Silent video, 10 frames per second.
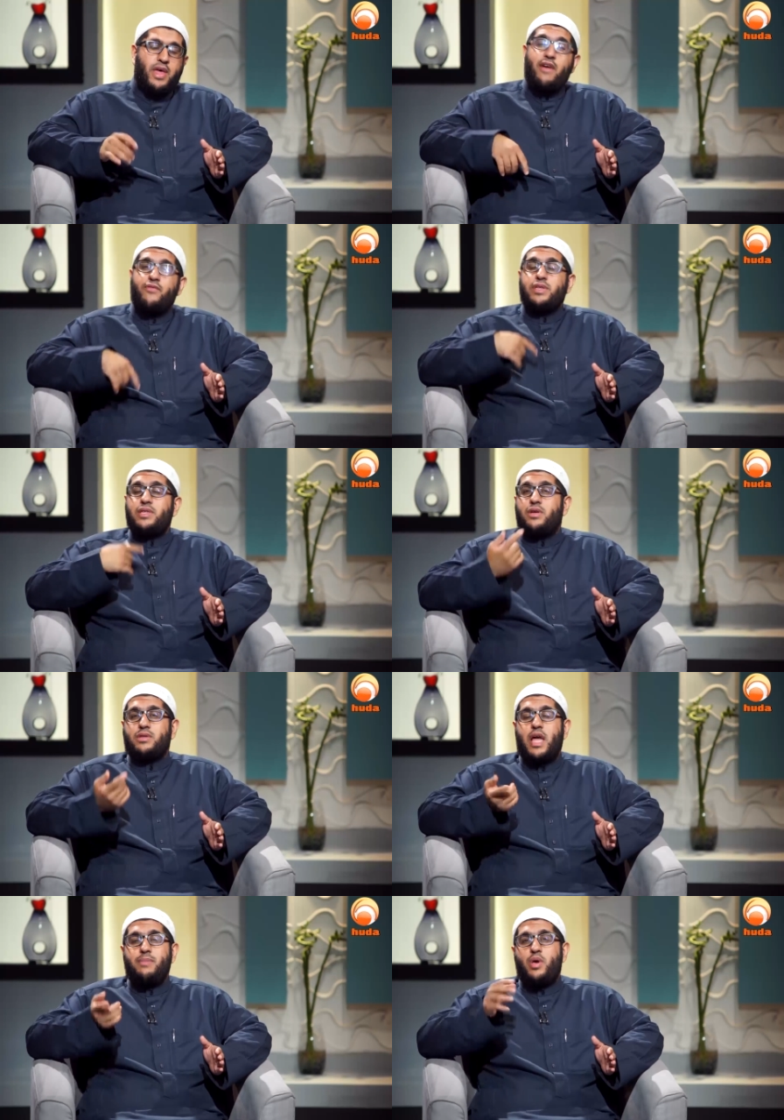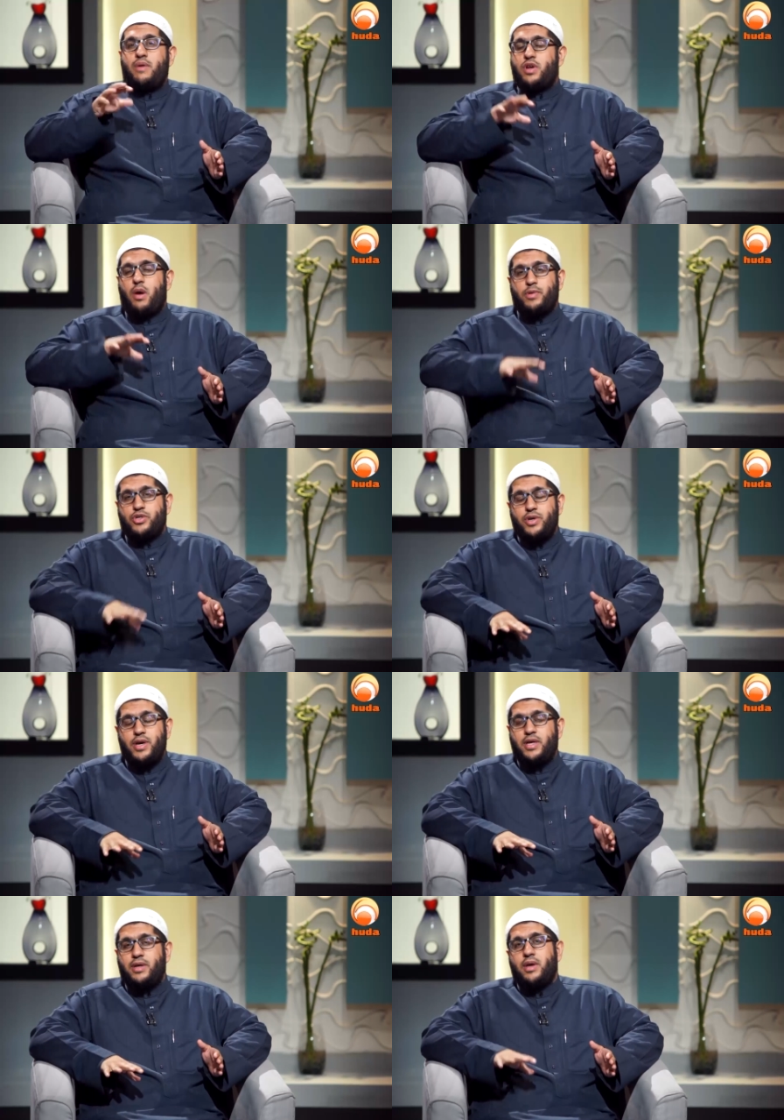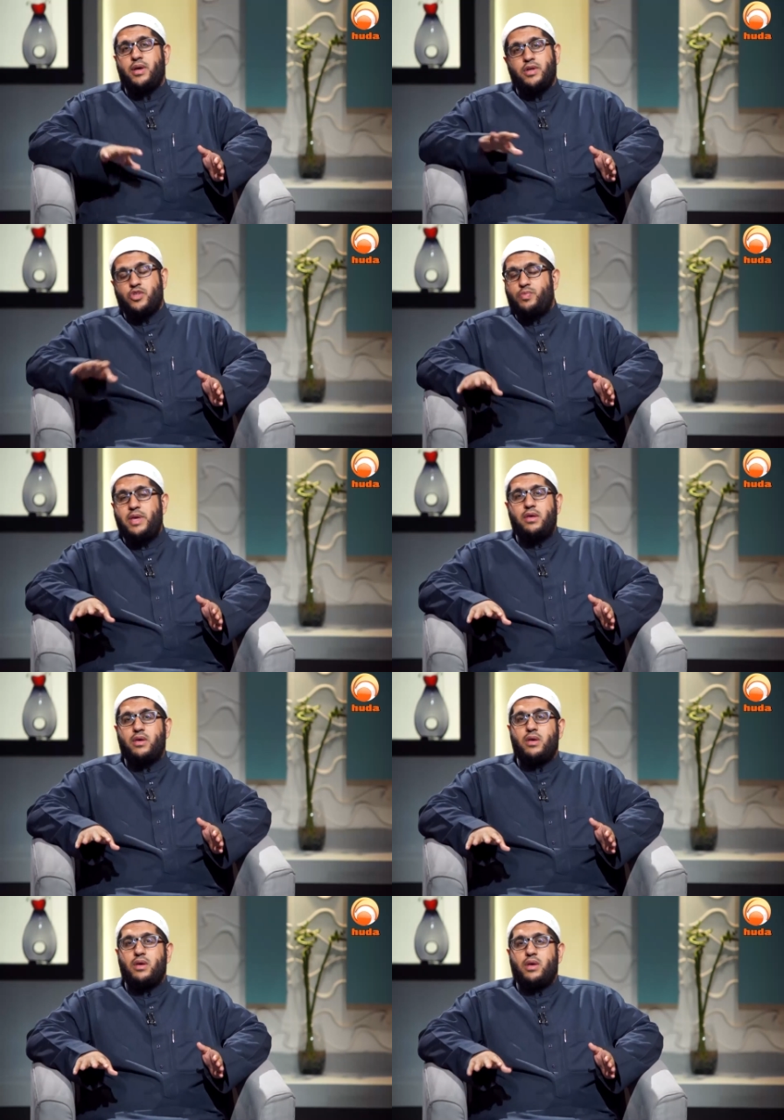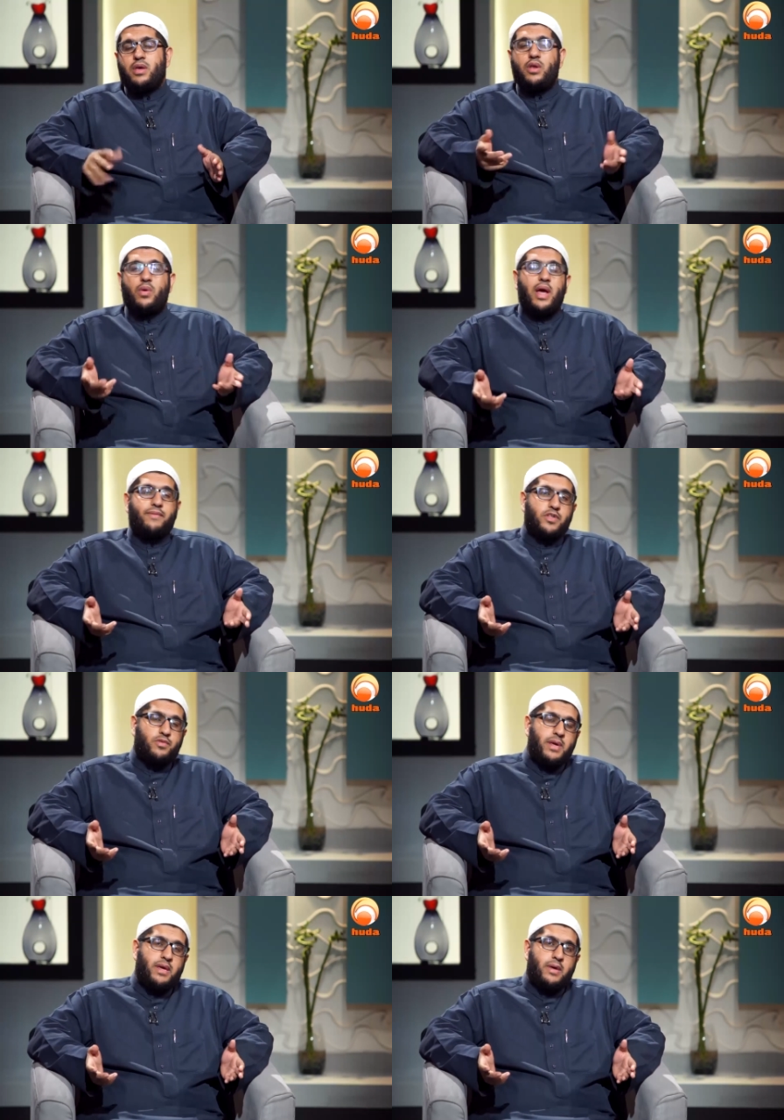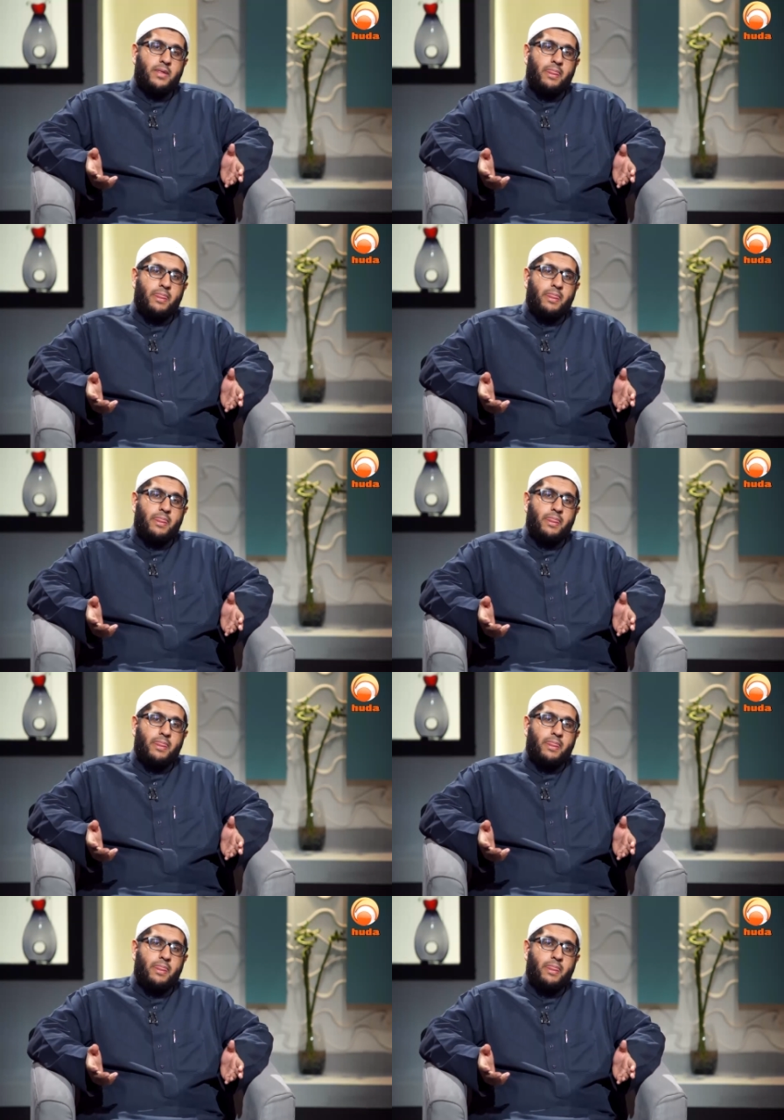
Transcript: Every single time you have an opportunity to speak, you don't have to speak.